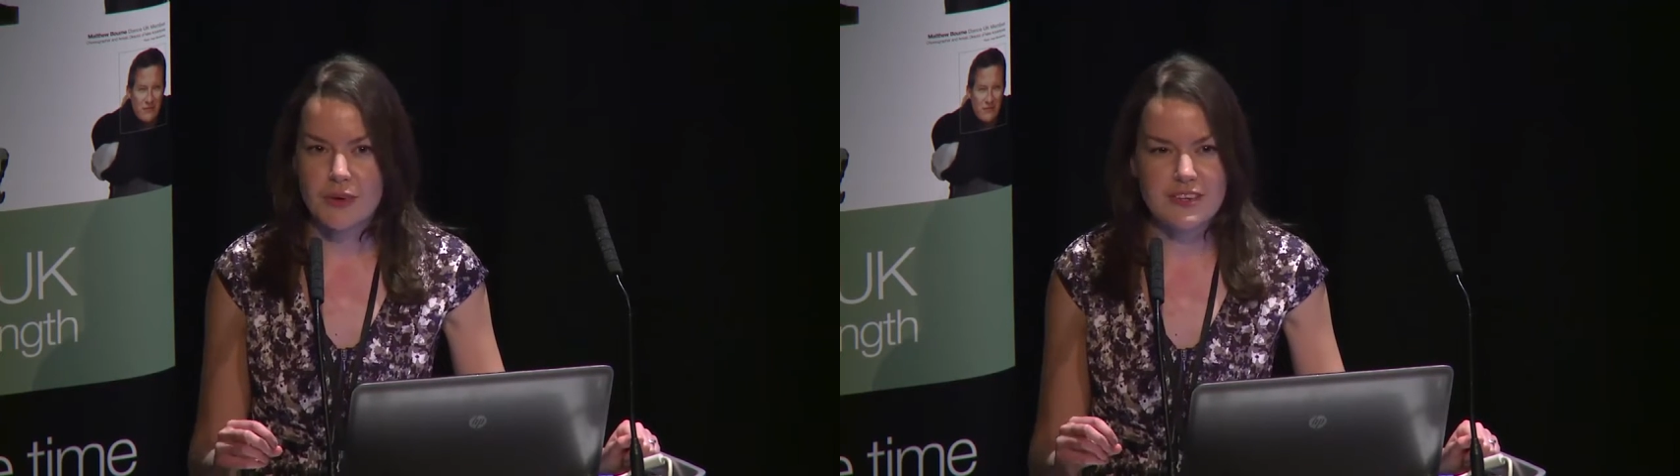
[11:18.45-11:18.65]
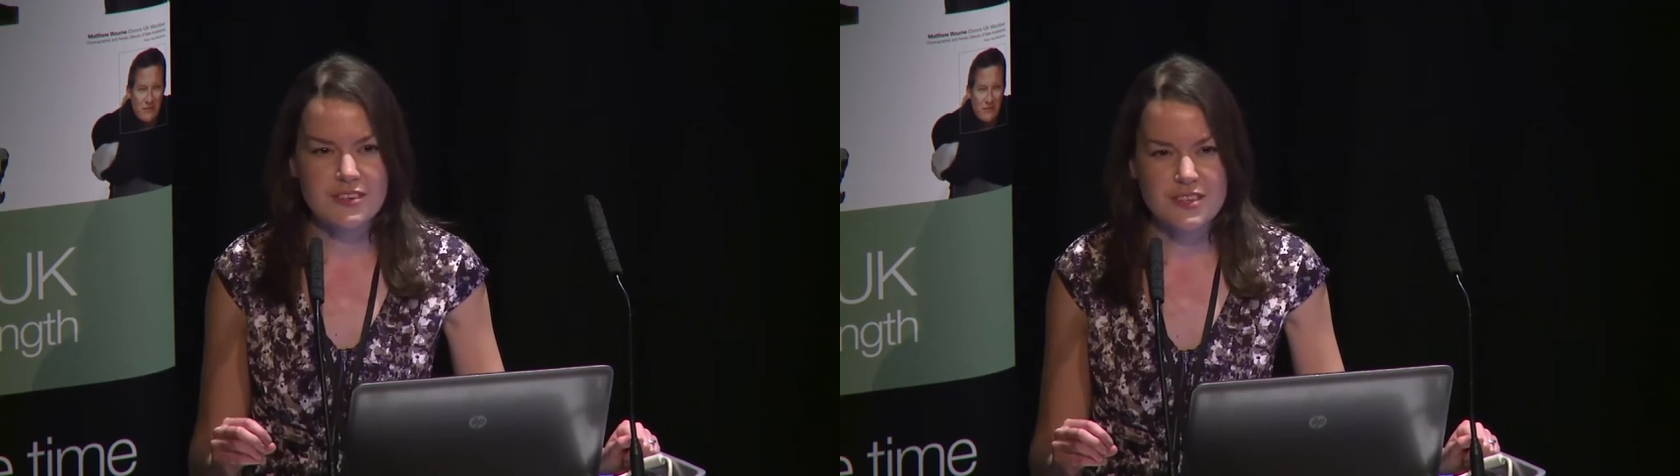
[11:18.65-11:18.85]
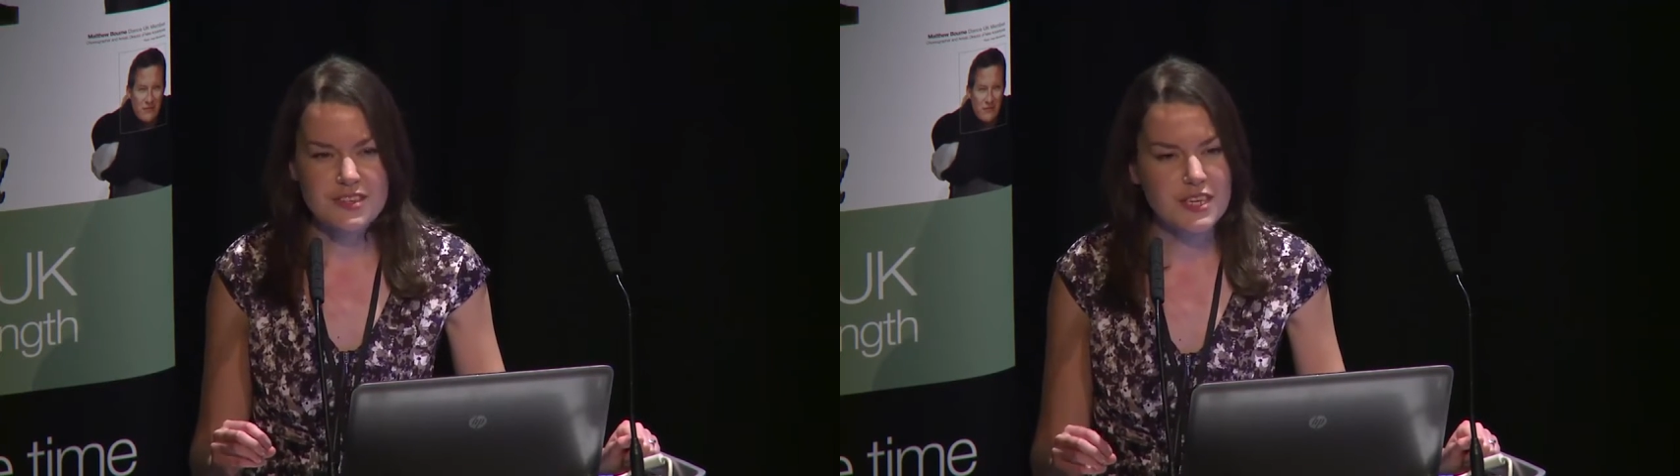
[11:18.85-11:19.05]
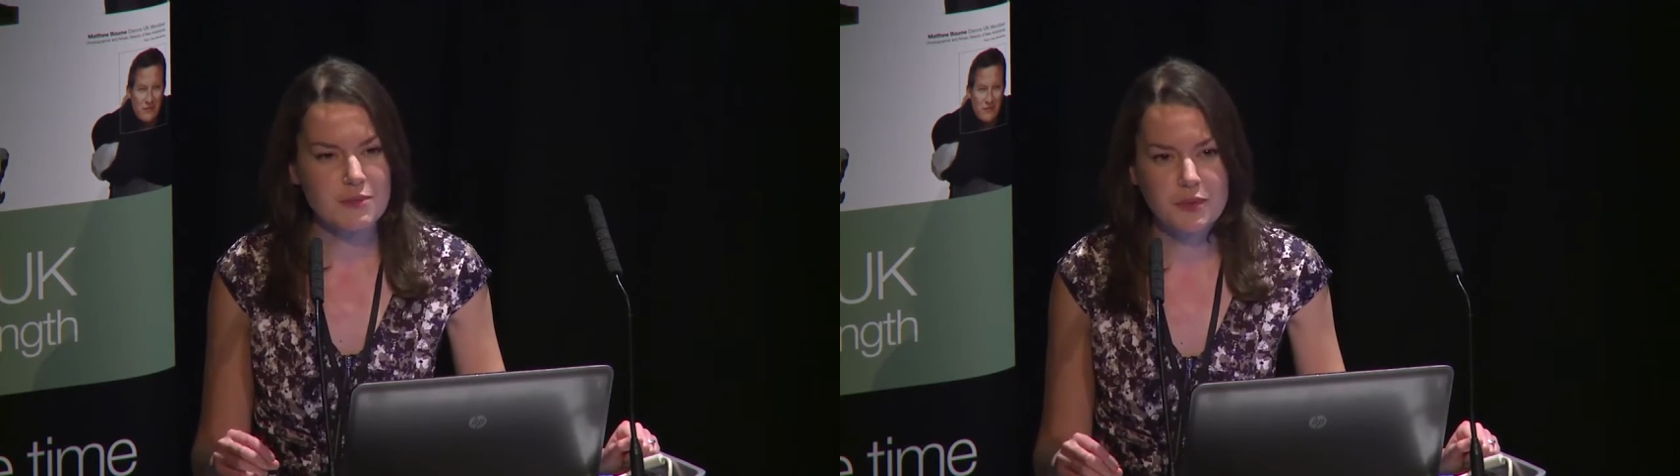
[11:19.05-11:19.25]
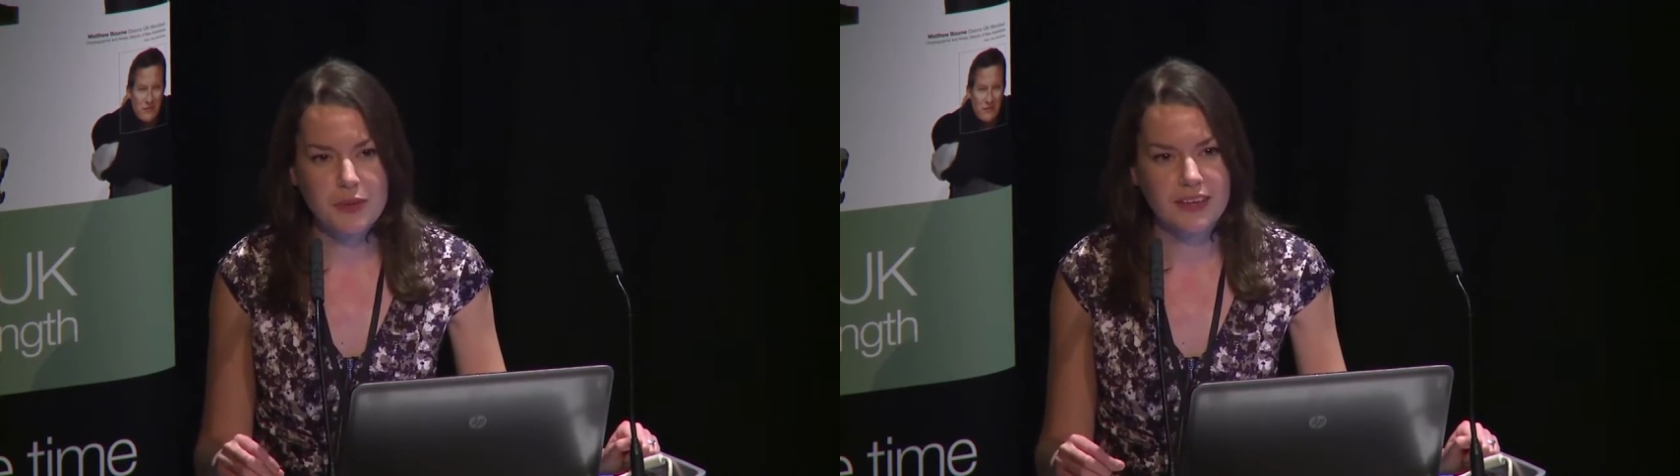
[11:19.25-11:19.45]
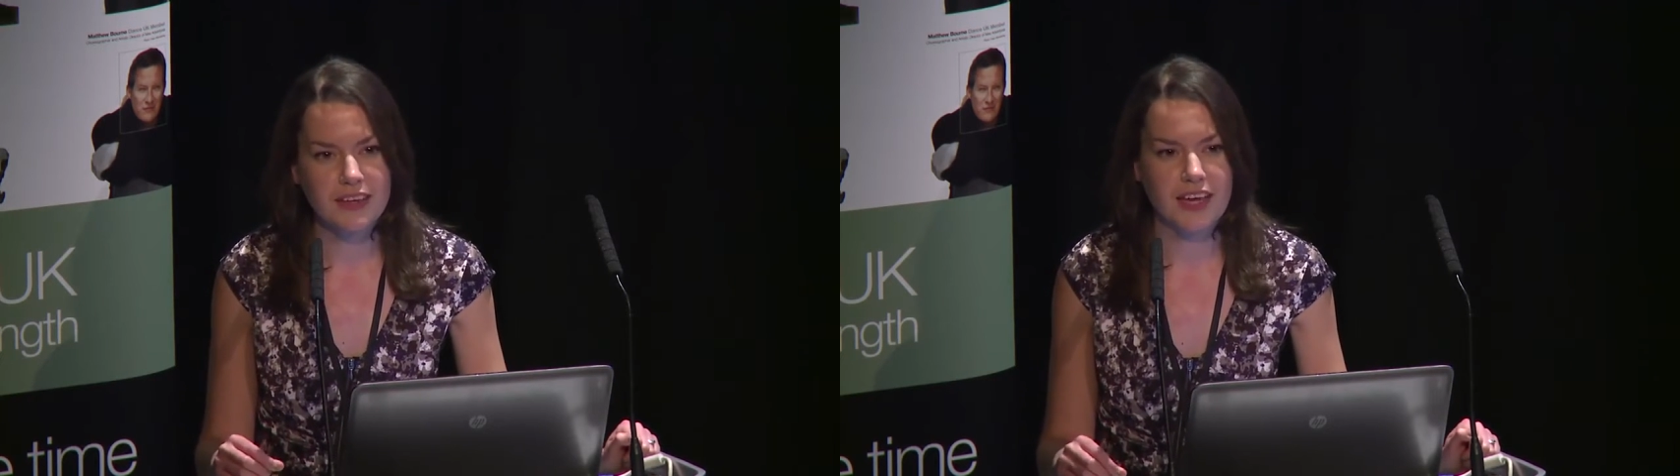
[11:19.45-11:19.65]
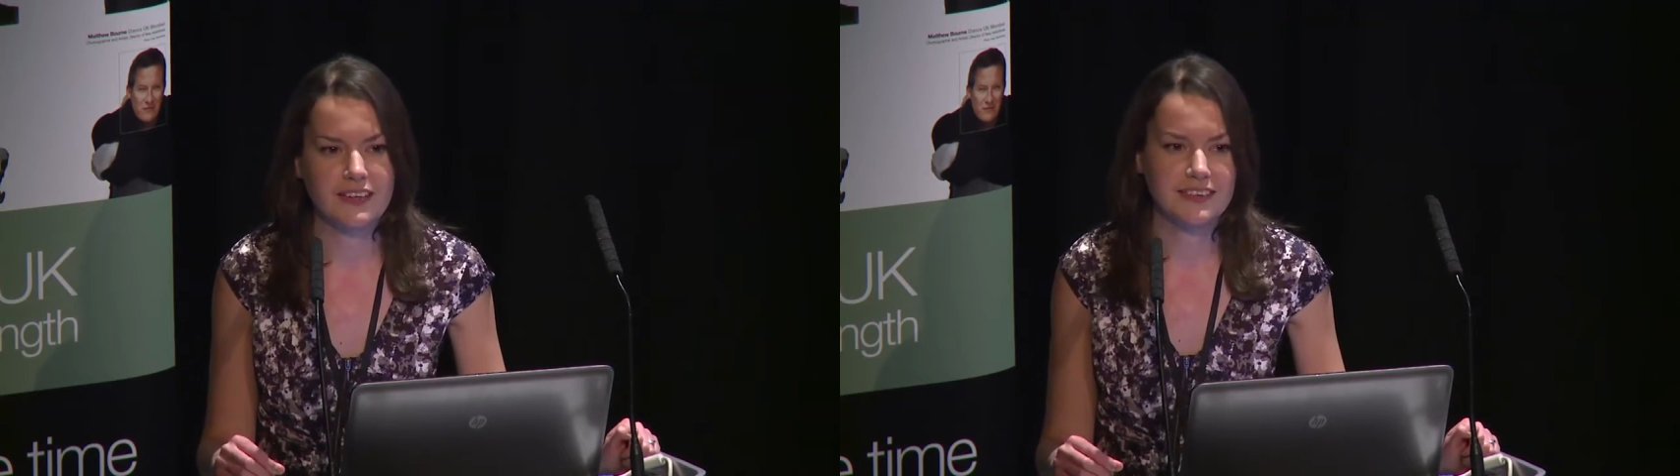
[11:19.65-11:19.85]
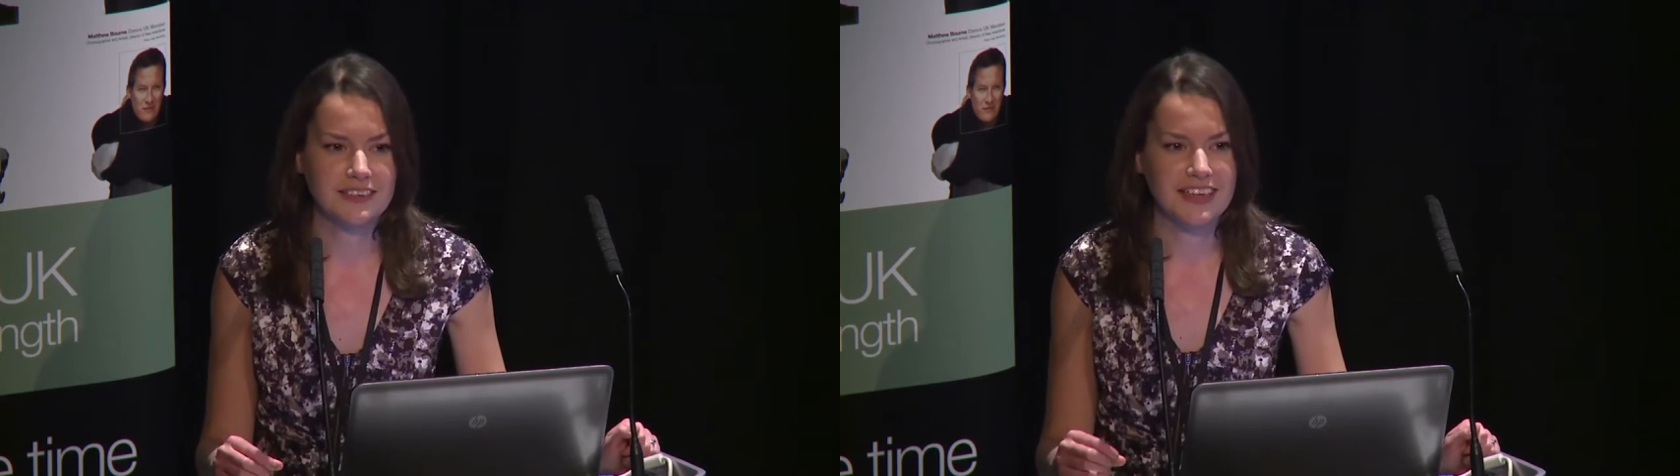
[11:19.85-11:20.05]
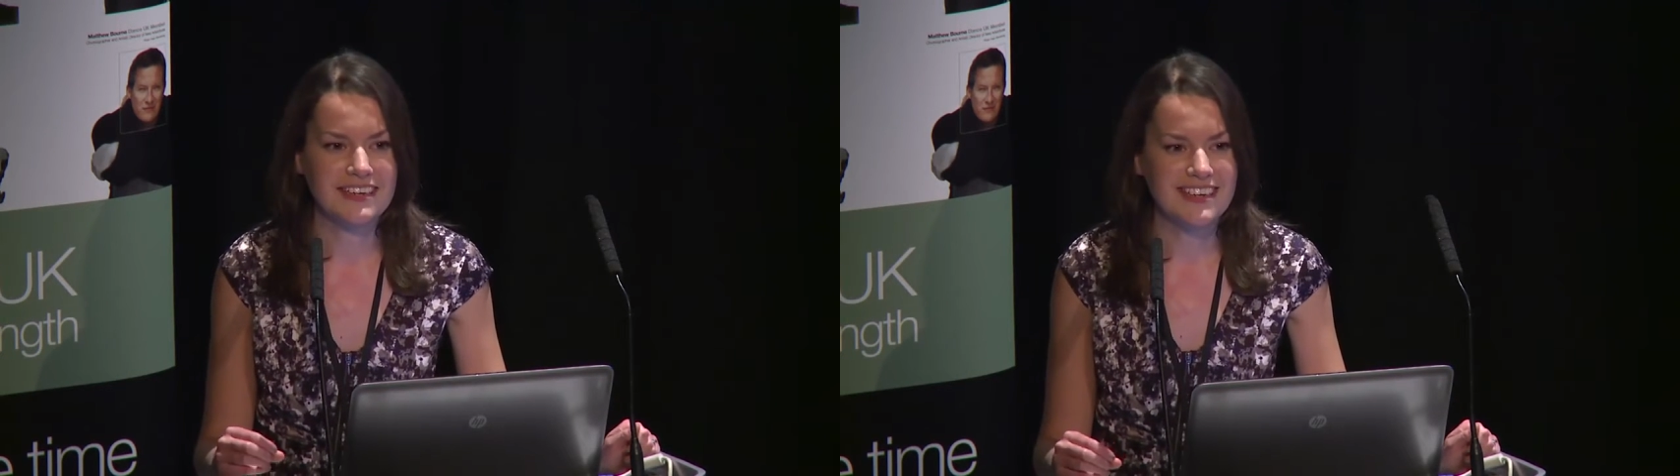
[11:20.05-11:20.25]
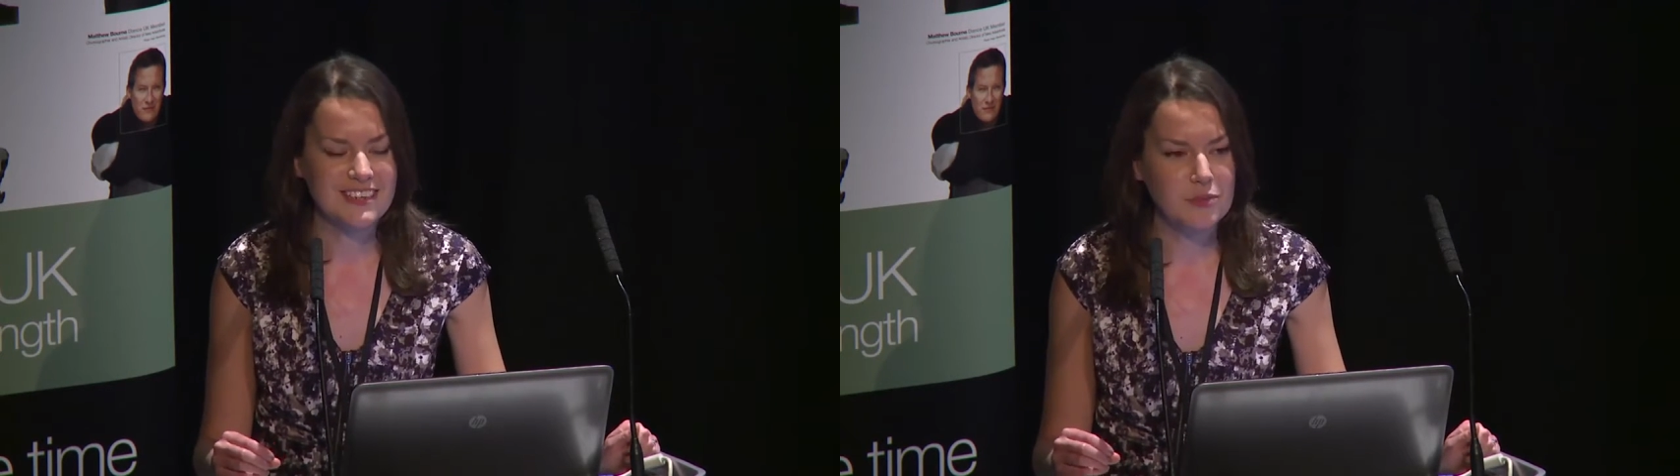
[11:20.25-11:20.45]
it doesn't seem to be the case that they
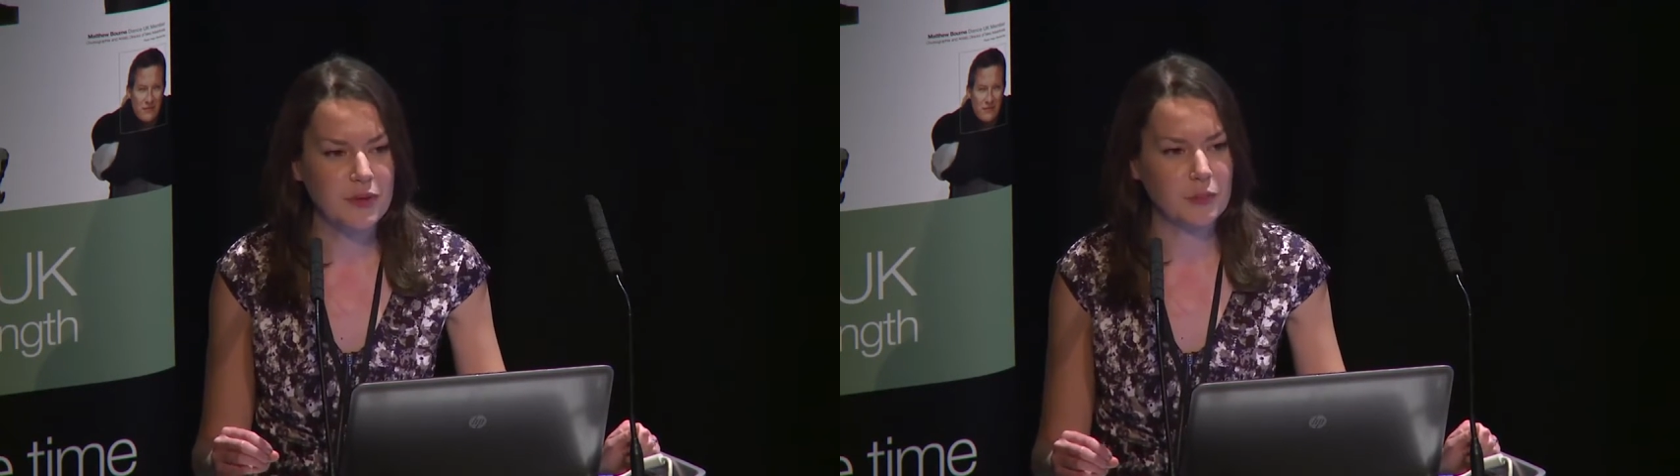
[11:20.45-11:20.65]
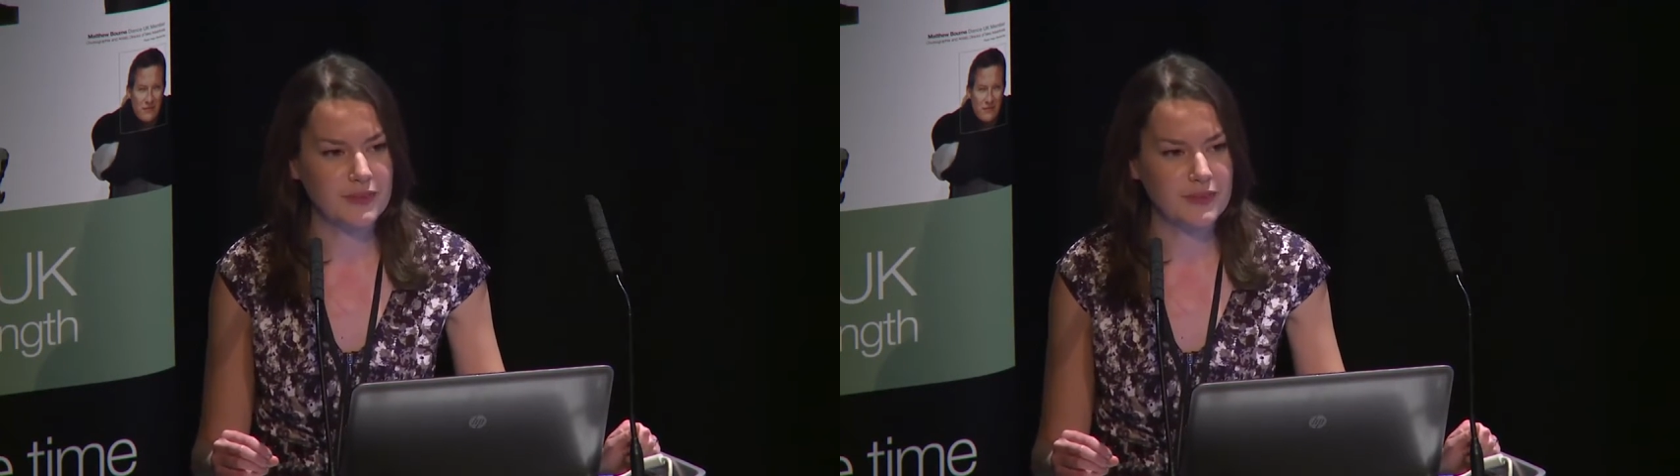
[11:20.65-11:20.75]
need to be